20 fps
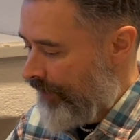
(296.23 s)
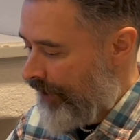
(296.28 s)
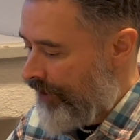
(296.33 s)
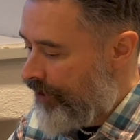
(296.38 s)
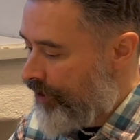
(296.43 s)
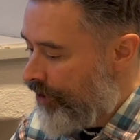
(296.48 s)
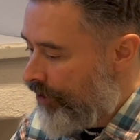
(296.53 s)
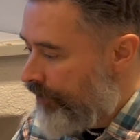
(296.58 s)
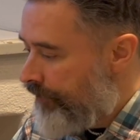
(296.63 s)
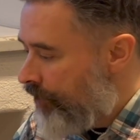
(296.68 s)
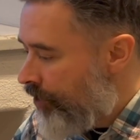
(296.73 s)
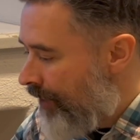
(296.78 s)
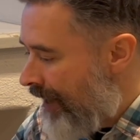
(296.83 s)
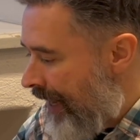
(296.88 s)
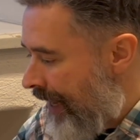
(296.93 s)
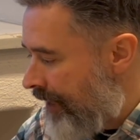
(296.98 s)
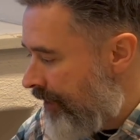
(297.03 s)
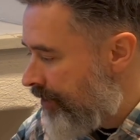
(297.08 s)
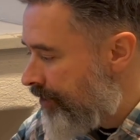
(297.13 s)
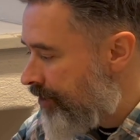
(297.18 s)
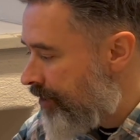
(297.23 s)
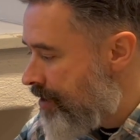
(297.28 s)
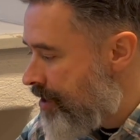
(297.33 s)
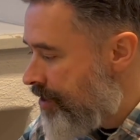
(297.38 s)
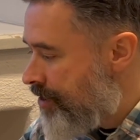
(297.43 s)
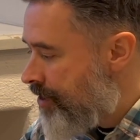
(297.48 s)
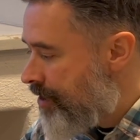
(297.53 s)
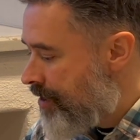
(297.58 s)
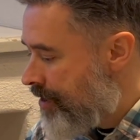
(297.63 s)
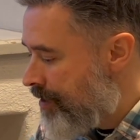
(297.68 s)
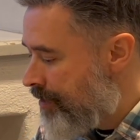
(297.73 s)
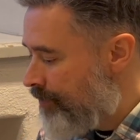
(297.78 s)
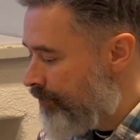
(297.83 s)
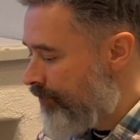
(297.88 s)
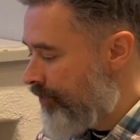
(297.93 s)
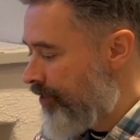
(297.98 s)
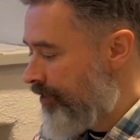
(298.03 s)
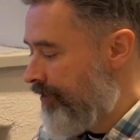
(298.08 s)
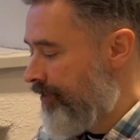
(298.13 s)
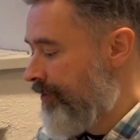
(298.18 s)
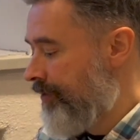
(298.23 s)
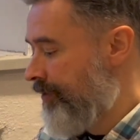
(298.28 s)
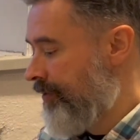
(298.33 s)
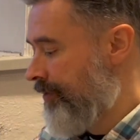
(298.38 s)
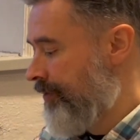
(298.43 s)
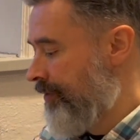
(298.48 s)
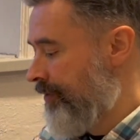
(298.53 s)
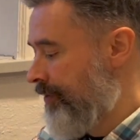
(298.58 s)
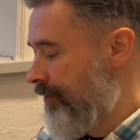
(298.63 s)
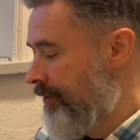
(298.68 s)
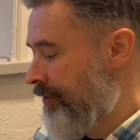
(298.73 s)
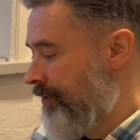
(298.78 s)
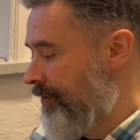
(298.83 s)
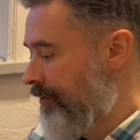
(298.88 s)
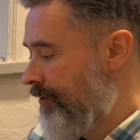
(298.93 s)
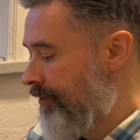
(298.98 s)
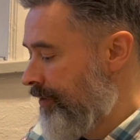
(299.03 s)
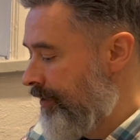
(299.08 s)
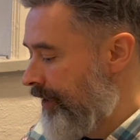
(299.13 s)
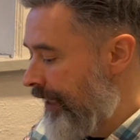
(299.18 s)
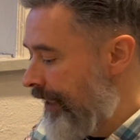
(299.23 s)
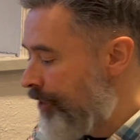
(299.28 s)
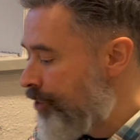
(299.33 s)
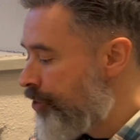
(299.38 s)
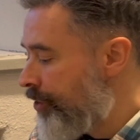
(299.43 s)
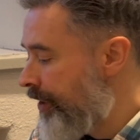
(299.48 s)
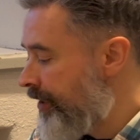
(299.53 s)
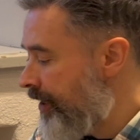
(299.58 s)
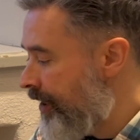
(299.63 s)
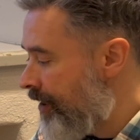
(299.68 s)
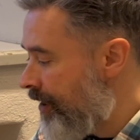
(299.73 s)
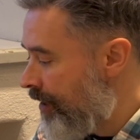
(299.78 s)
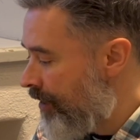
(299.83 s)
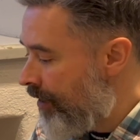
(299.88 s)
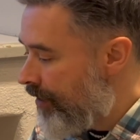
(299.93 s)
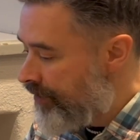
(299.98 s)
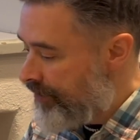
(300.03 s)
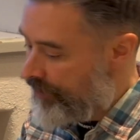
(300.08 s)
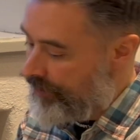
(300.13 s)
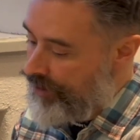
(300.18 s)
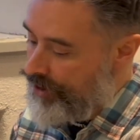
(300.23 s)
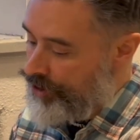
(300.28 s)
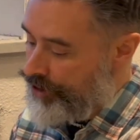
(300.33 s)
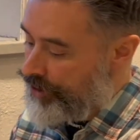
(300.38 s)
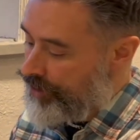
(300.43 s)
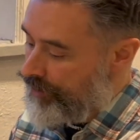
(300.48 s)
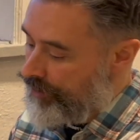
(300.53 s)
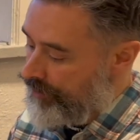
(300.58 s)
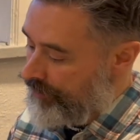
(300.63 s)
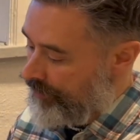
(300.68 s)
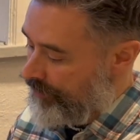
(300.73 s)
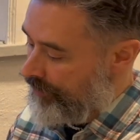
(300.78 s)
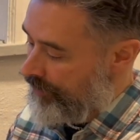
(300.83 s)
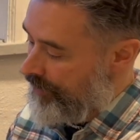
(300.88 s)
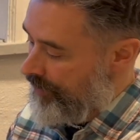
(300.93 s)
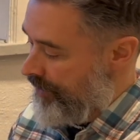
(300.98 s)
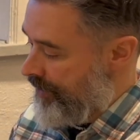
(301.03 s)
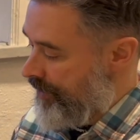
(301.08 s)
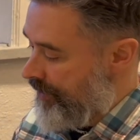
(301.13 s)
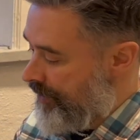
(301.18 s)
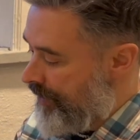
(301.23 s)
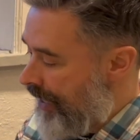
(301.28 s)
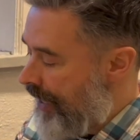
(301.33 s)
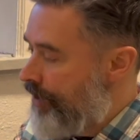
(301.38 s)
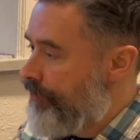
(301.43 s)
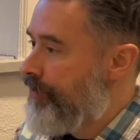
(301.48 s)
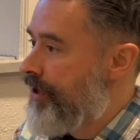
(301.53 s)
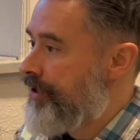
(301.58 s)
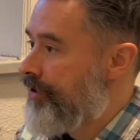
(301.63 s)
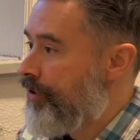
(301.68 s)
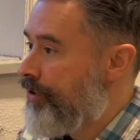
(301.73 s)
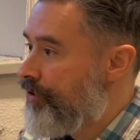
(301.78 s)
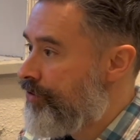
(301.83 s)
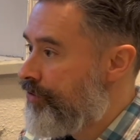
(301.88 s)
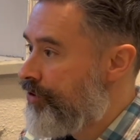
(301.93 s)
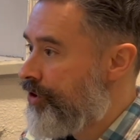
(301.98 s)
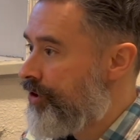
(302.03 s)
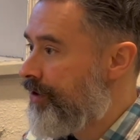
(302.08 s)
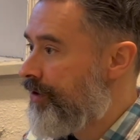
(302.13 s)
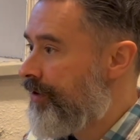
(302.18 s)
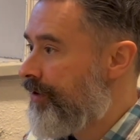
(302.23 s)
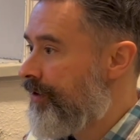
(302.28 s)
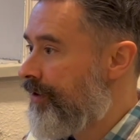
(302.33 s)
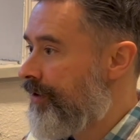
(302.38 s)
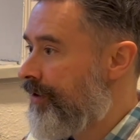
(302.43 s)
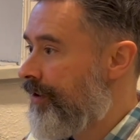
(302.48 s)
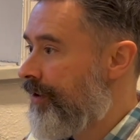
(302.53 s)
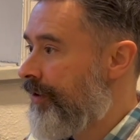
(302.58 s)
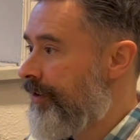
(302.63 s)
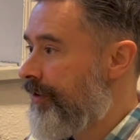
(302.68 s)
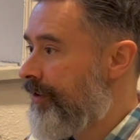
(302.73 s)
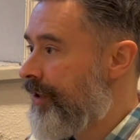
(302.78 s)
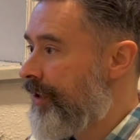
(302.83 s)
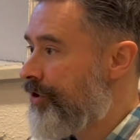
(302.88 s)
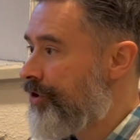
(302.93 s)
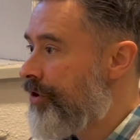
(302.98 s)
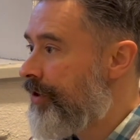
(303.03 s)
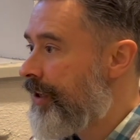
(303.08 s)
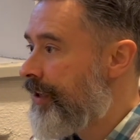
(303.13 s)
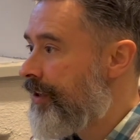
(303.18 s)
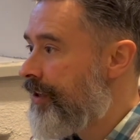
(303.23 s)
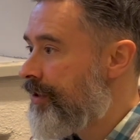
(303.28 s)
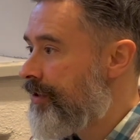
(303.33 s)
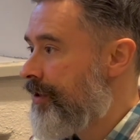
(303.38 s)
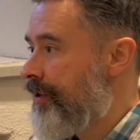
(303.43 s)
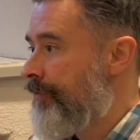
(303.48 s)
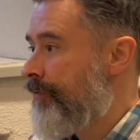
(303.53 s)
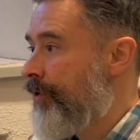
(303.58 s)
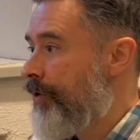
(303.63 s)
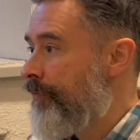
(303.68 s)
You know, if you add to certain terms, like trending on ArtStation and high resolution and all the things. You get these different